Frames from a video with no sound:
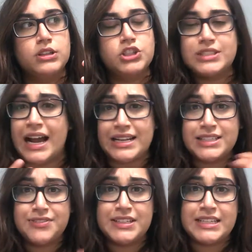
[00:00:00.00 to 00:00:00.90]
just
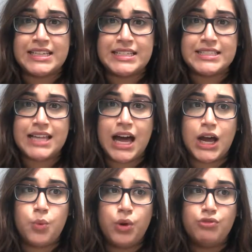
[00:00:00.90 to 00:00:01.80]
activities
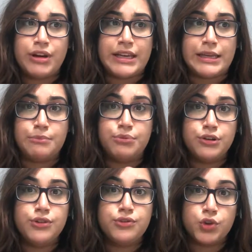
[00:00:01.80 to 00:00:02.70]
that will really
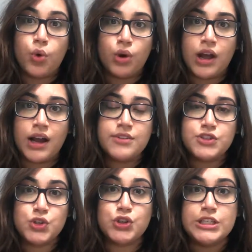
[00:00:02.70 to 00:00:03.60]
improve your life,
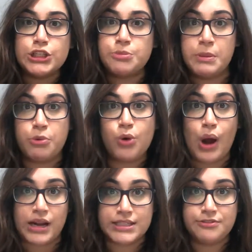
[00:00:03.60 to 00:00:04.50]
so you need to be
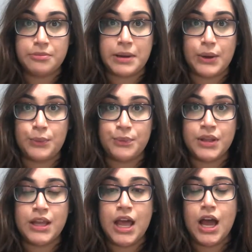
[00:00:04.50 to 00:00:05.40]
proactive about.
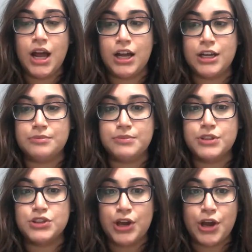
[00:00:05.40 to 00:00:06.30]

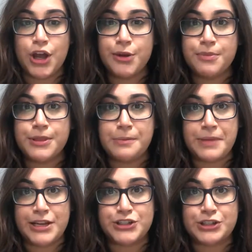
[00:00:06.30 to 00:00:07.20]
So I hope that
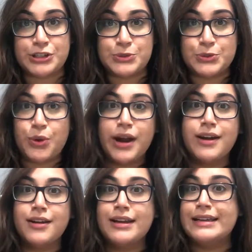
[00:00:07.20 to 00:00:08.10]
matrix was quite
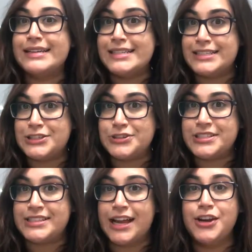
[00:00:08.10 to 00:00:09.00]
easy to
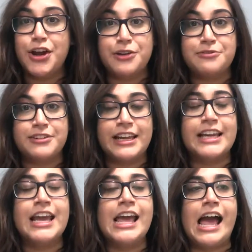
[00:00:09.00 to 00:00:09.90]
understand, hopefully.